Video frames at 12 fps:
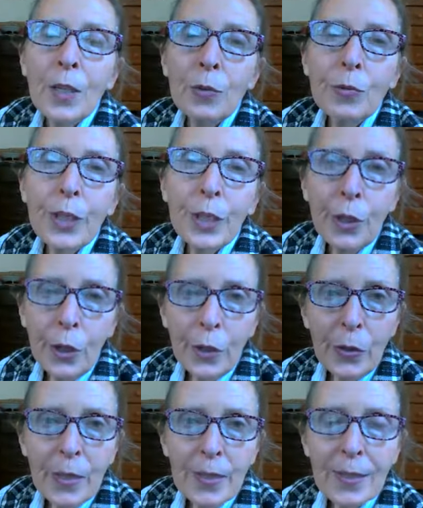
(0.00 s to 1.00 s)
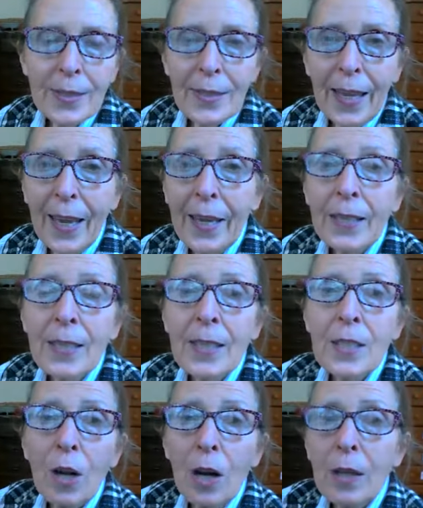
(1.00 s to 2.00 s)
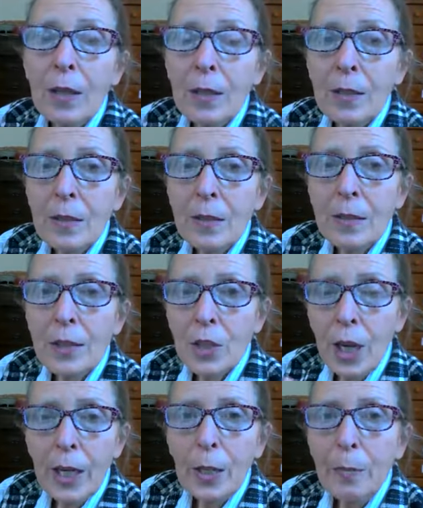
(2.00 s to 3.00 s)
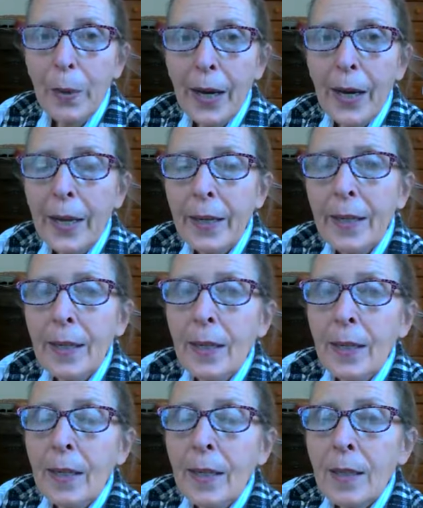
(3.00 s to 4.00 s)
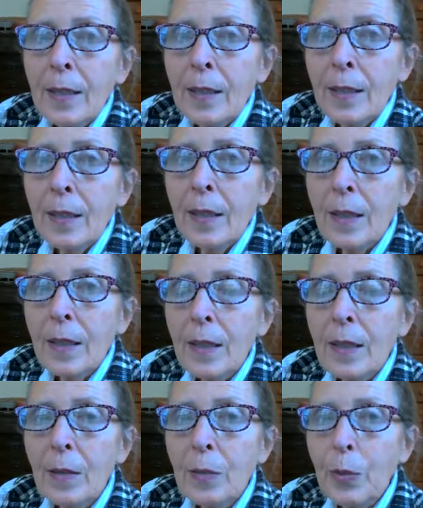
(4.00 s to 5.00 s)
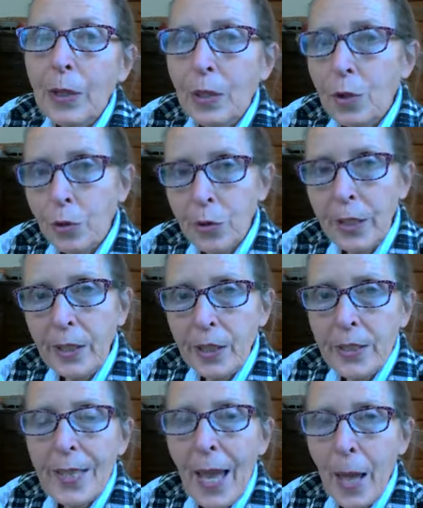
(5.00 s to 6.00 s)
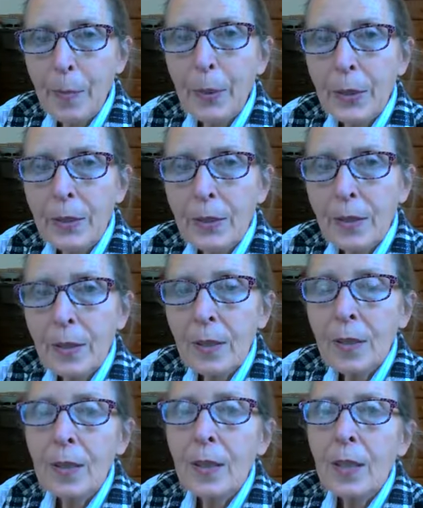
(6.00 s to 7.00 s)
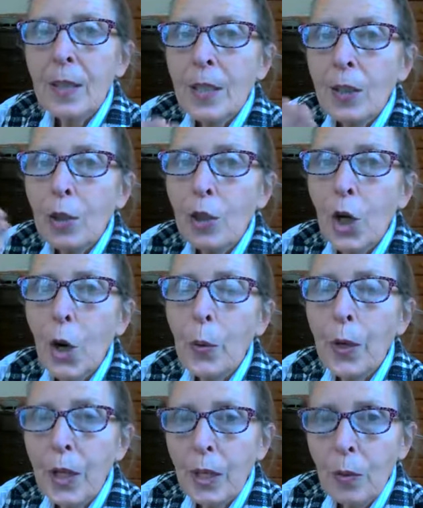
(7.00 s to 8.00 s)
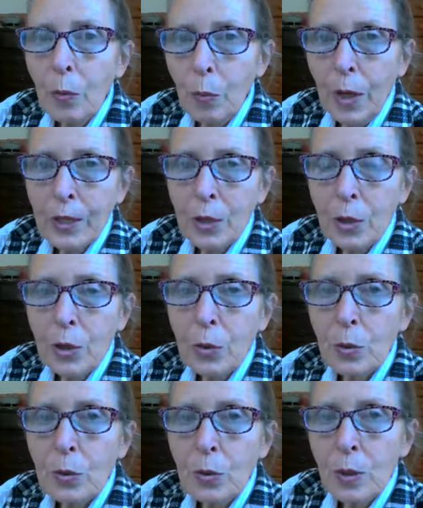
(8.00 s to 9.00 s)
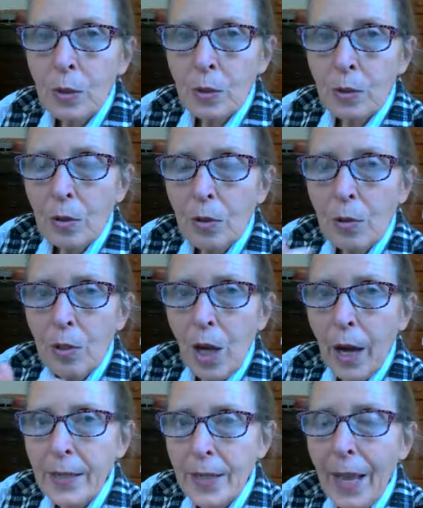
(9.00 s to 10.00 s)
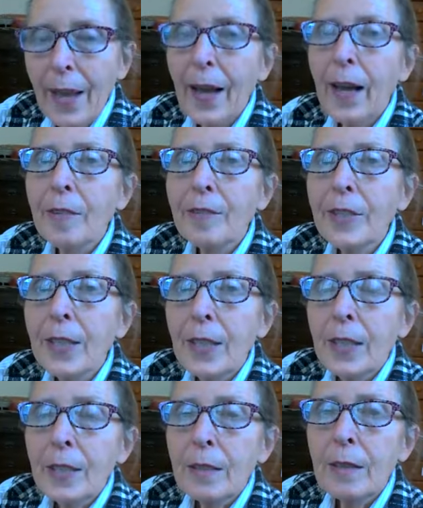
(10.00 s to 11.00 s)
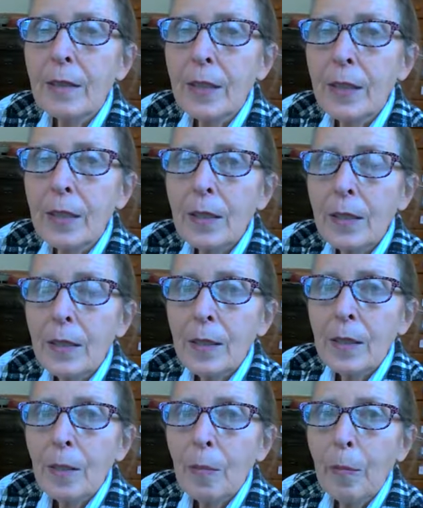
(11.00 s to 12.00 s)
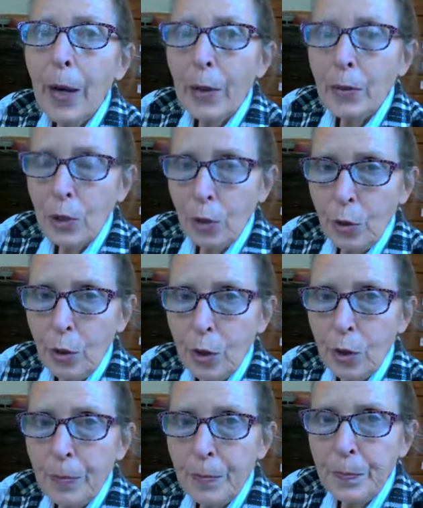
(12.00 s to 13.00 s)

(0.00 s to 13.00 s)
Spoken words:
reoccurrence and start by, when the triggers happen, knowing what to do to not have the bout occur.